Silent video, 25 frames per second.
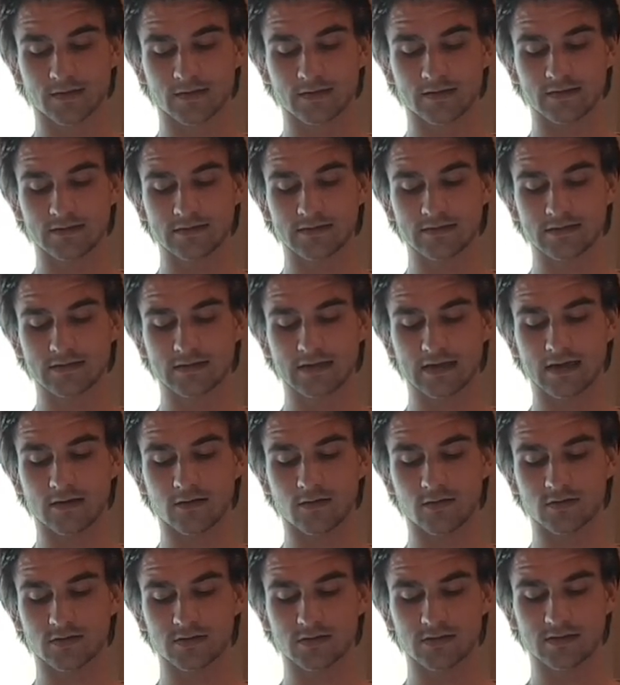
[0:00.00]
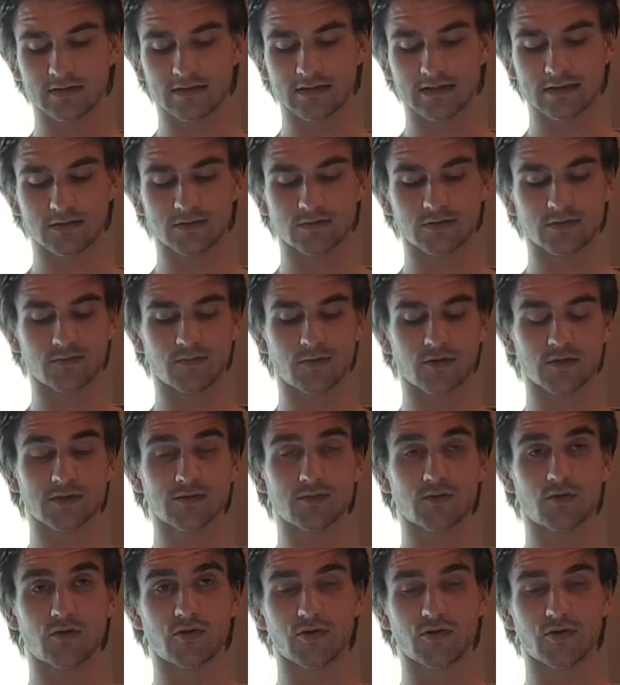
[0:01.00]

This can also lead to possible